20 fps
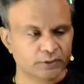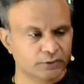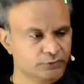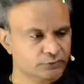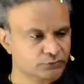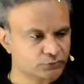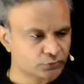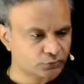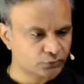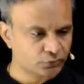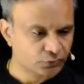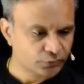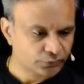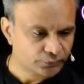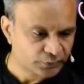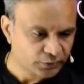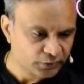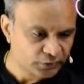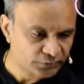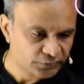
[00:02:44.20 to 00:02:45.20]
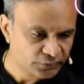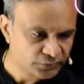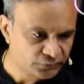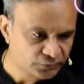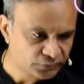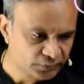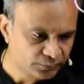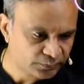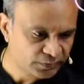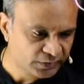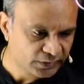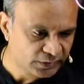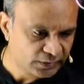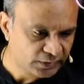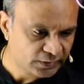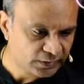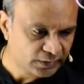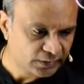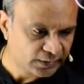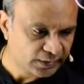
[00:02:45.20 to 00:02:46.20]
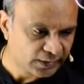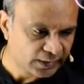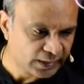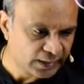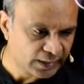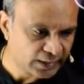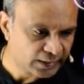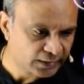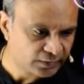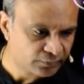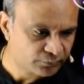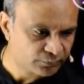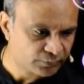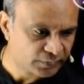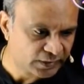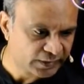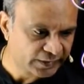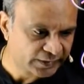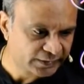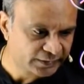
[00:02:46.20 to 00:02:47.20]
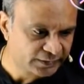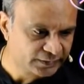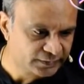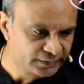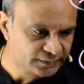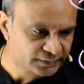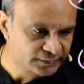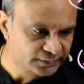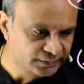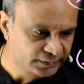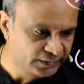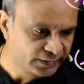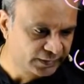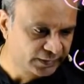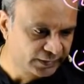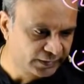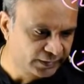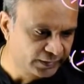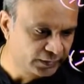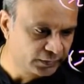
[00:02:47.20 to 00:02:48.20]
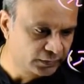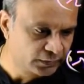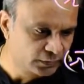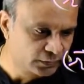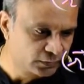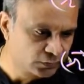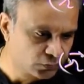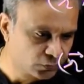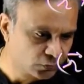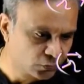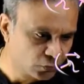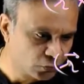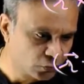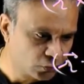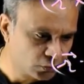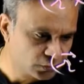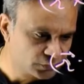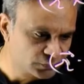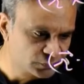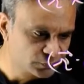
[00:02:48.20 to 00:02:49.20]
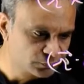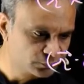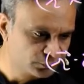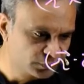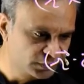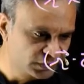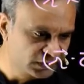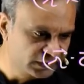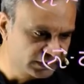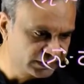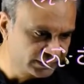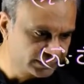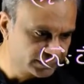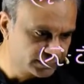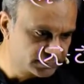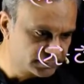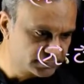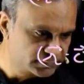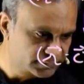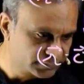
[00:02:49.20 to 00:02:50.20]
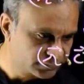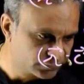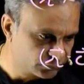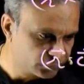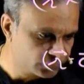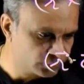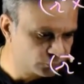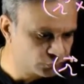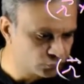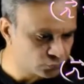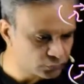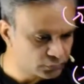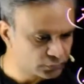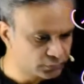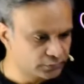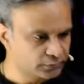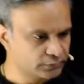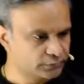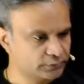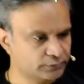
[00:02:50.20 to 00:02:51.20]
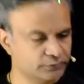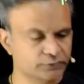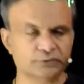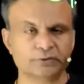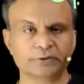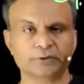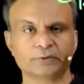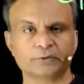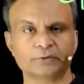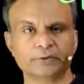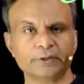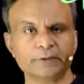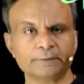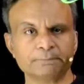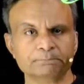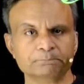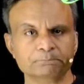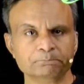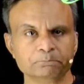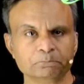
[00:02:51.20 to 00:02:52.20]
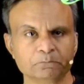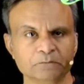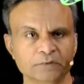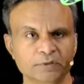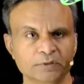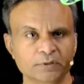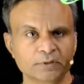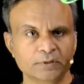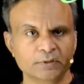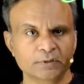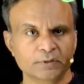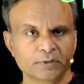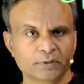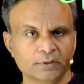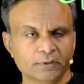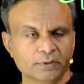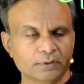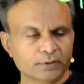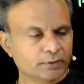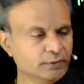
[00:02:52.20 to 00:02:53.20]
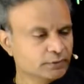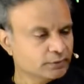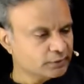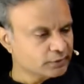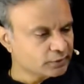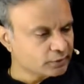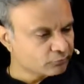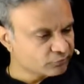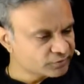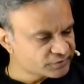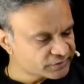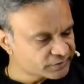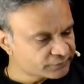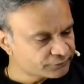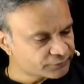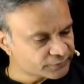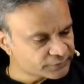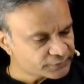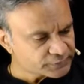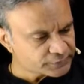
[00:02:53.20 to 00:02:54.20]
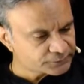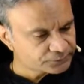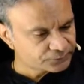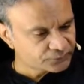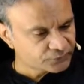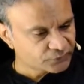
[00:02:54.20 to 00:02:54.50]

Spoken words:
so this will be R minus A cross B is equal to 0. Okay, now what is the inference?